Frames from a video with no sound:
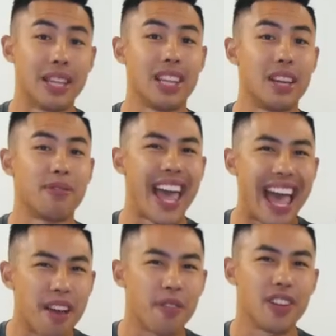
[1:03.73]
and lift
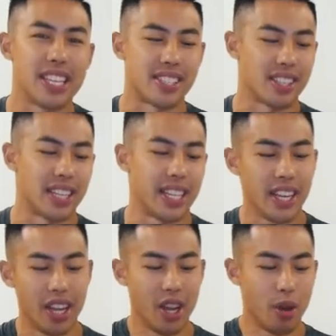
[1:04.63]

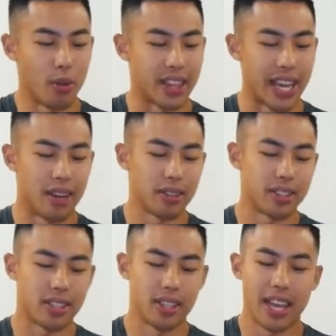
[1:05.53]
effortlessly
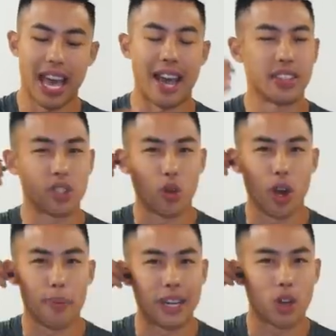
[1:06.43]
without having to
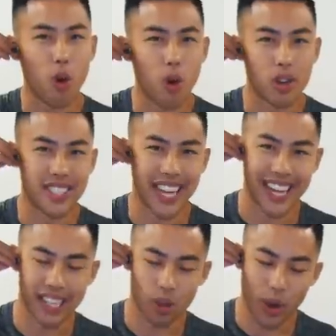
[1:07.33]
worry about cords
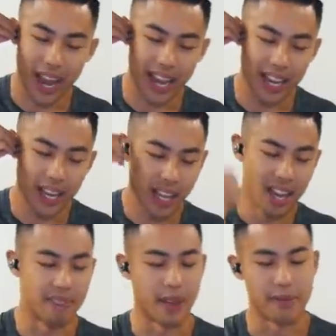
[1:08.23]
getting in the way
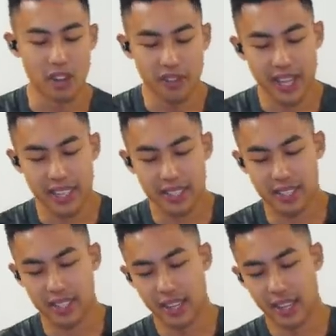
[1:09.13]
of my movements.